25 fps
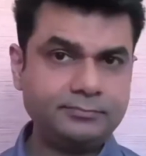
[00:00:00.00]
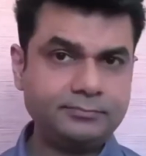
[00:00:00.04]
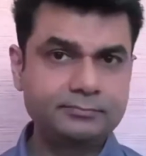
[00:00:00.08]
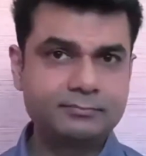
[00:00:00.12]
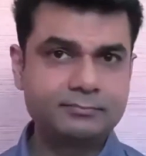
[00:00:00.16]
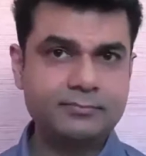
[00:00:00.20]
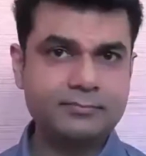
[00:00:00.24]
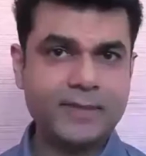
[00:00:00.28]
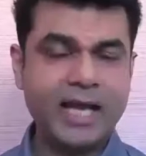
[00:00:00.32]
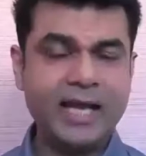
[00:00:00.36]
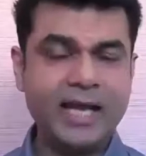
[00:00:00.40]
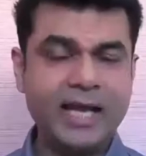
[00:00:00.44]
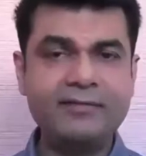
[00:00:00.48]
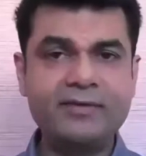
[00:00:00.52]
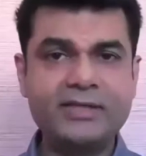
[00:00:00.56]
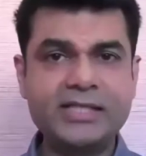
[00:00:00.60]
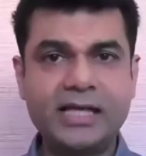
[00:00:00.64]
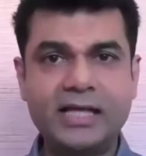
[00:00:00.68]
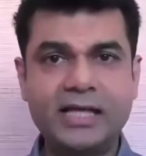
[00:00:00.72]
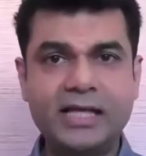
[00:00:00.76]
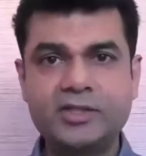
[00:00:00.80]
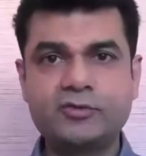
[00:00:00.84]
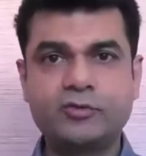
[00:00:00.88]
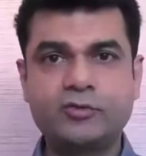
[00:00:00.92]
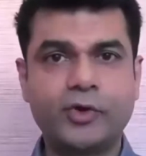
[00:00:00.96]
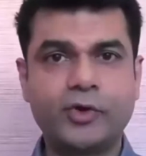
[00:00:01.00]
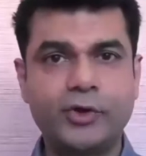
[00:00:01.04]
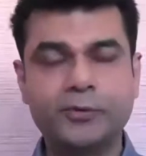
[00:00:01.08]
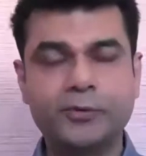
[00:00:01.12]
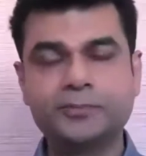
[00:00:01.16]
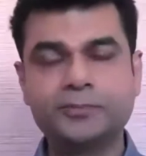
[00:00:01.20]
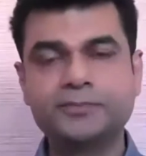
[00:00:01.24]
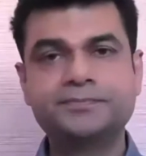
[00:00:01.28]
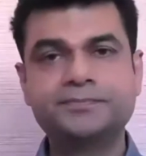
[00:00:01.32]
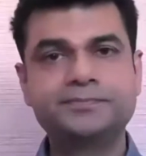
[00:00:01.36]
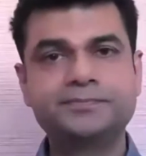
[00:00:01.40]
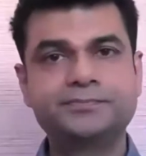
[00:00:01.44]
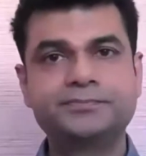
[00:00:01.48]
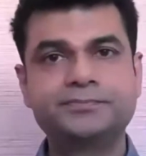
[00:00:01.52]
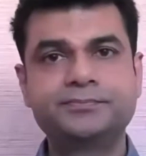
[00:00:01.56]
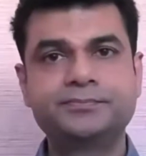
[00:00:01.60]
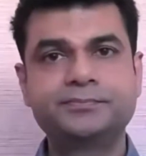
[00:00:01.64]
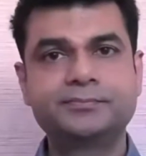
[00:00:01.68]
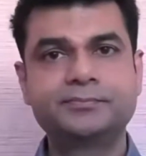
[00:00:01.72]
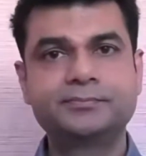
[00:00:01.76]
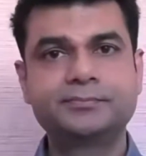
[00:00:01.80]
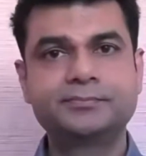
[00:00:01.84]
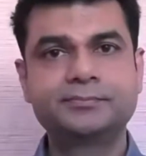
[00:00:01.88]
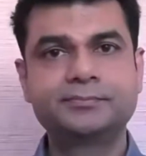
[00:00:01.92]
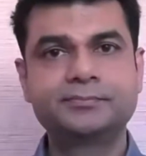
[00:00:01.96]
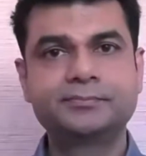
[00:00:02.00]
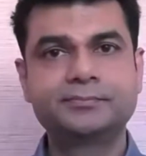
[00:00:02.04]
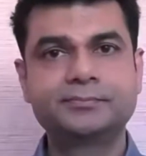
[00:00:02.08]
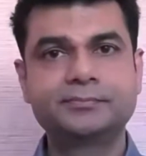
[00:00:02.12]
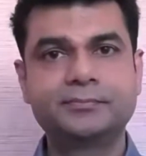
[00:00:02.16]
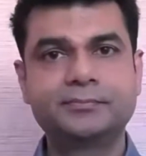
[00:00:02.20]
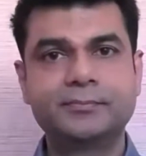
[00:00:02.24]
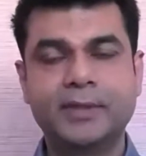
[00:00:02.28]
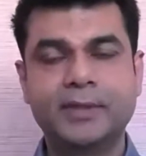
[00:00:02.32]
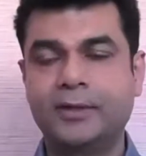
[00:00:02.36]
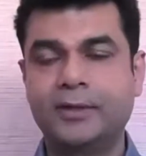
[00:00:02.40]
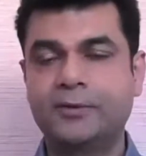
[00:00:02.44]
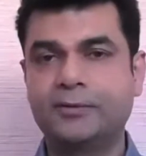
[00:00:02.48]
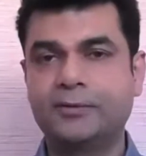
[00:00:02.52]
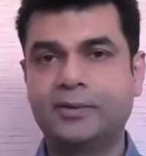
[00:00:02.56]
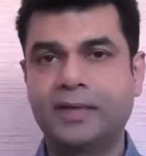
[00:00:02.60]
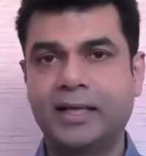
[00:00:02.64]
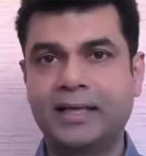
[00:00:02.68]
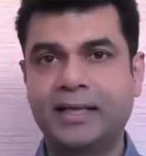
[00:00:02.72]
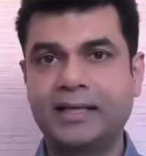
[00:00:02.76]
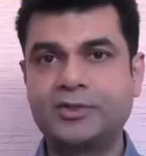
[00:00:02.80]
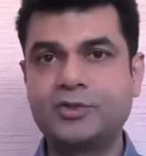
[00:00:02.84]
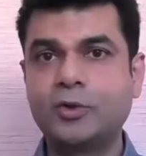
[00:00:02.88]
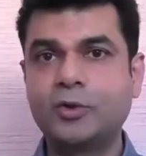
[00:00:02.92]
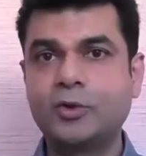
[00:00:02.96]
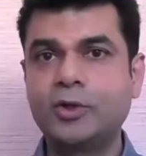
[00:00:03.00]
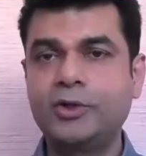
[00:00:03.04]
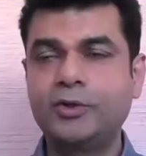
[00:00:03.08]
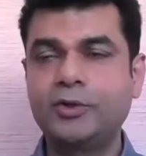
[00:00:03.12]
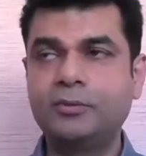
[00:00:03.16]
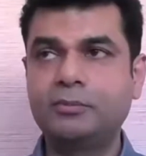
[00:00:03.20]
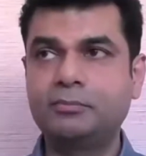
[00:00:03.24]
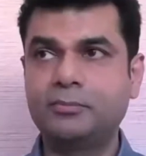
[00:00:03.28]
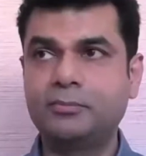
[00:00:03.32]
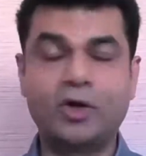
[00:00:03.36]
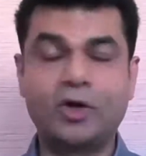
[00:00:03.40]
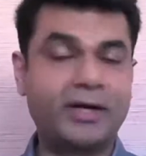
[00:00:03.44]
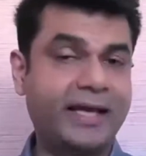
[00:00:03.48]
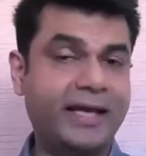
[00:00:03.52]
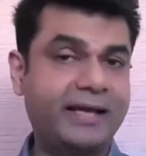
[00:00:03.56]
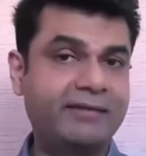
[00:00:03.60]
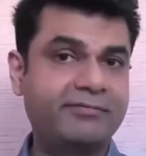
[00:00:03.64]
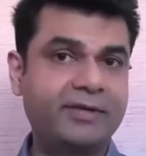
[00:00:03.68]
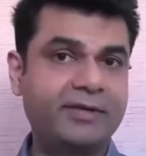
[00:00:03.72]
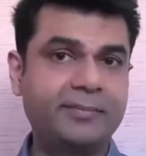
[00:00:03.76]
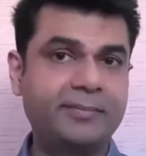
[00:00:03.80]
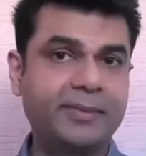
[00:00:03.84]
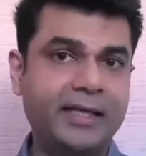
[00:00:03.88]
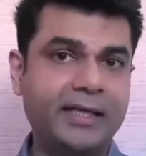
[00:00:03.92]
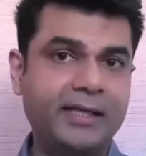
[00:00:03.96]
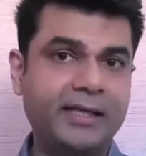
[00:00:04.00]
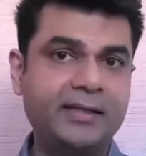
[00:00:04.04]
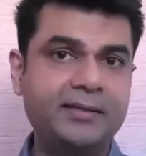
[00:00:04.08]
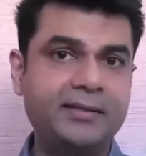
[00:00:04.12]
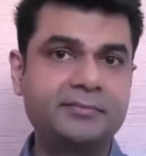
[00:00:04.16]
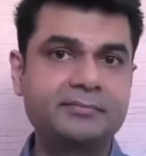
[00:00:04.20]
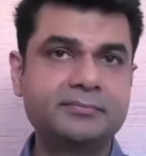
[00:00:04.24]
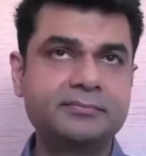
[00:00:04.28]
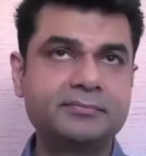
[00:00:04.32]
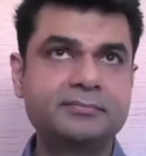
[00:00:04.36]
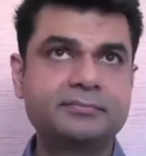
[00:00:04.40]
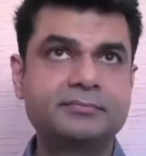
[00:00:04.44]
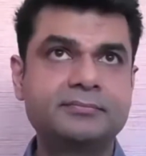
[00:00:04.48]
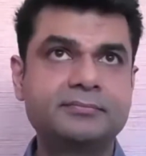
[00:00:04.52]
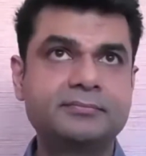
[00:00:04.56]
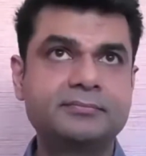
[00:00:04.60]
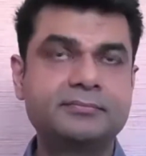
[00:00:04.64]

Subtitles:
have a challenge for you. Now, like I told you, not everybody,